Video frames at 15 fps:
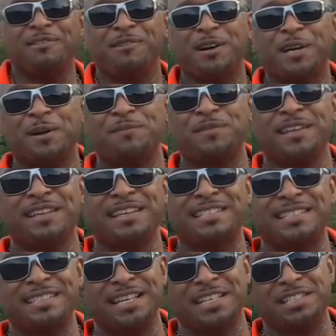Welcome to this
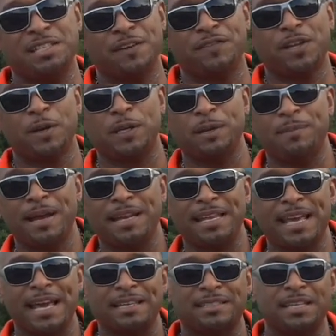edition of Turkey
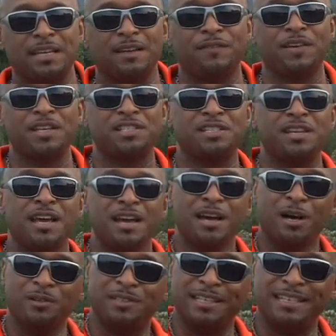Maniac Television.
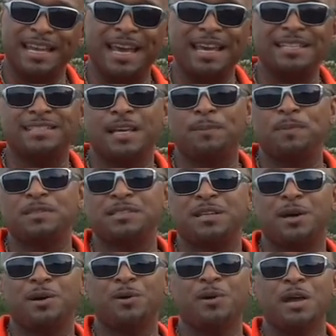On today's
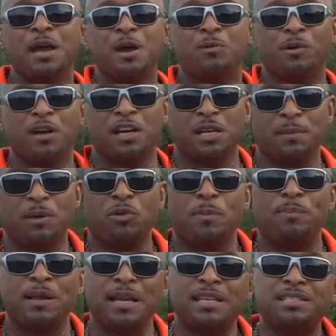episode, we're going to be
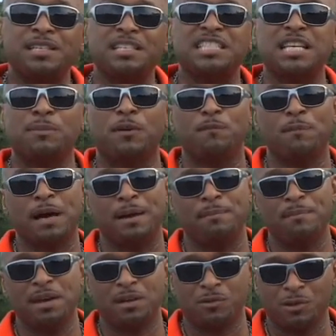replenishing some of my
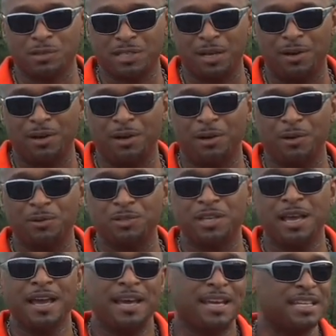mineral salt holes.
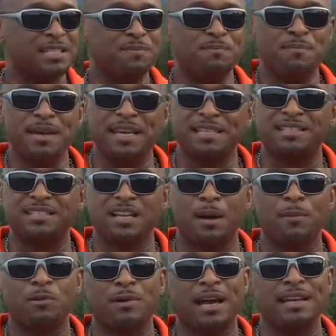It's
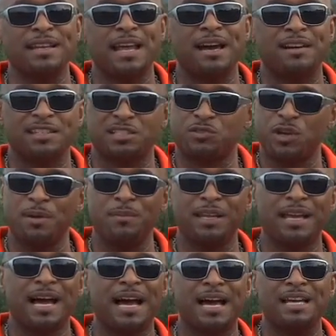midsummer right now, extremely
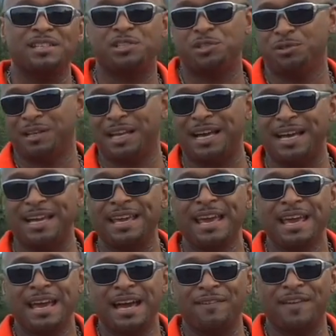hot, July.
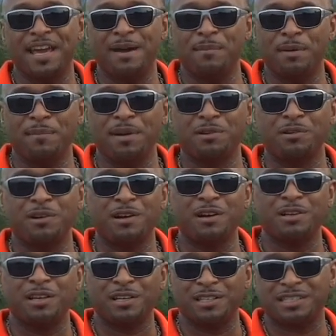I've had my mineral
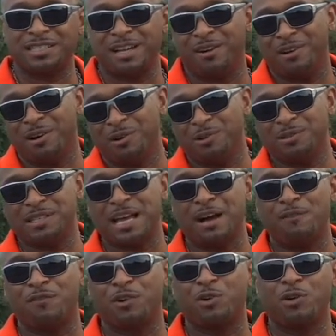salt holes out
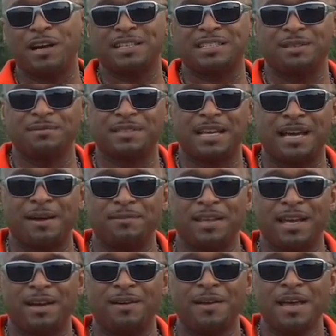for quite some time
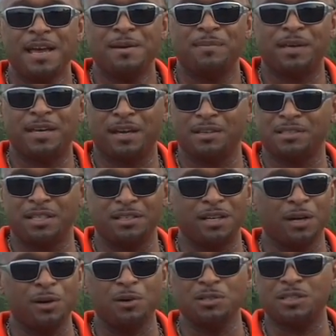now because the
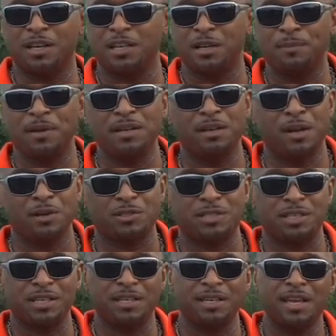does are going to be
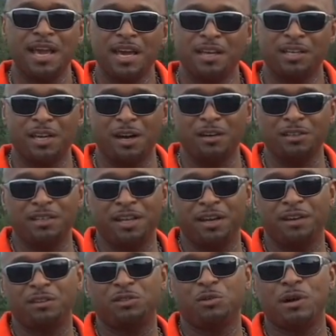nursing young
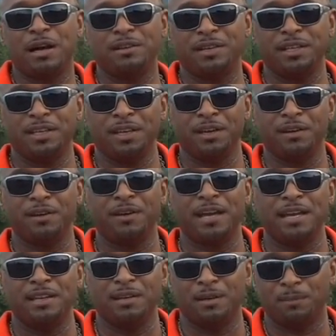deer throughout the year,
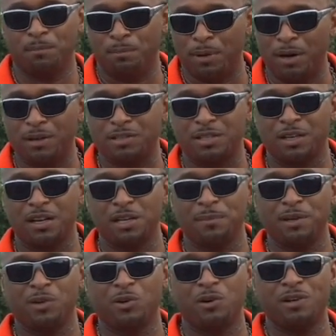and the bucks are going to be
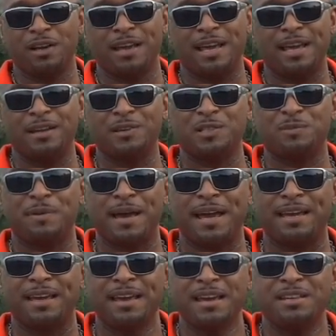growing their antlers
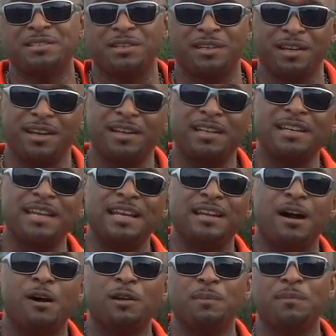back, so they're going to need
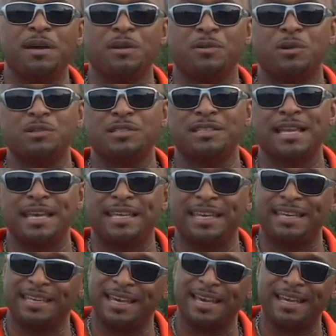all the minerals that they
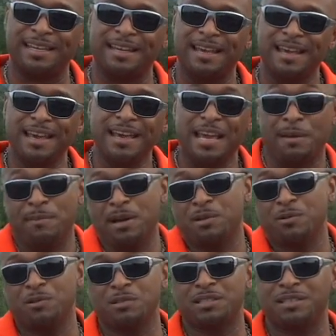can get. And
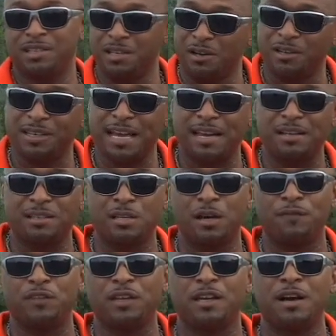minerals, you know, it's kind of
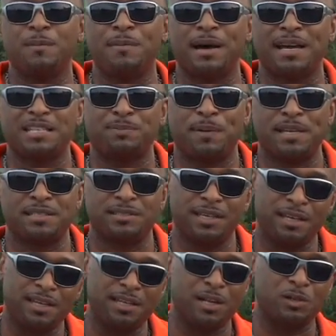tough to come by, especially,
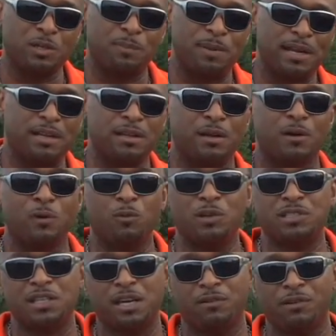you know, depending on
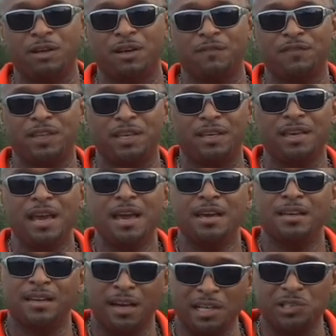which area of the
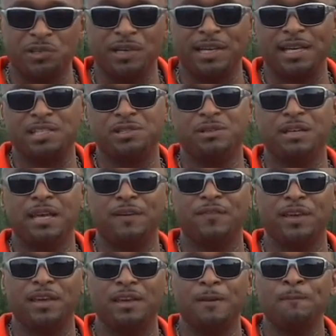country that you live
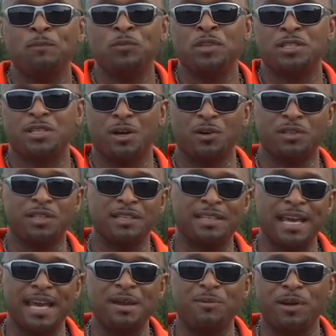in. So
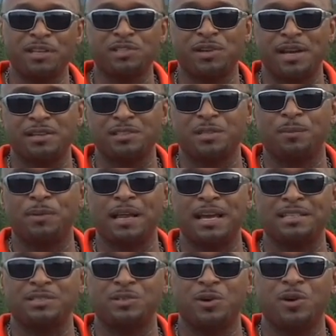today we're at Tractor Supply
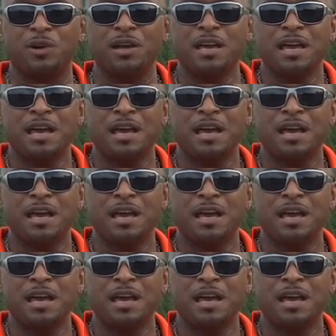Store.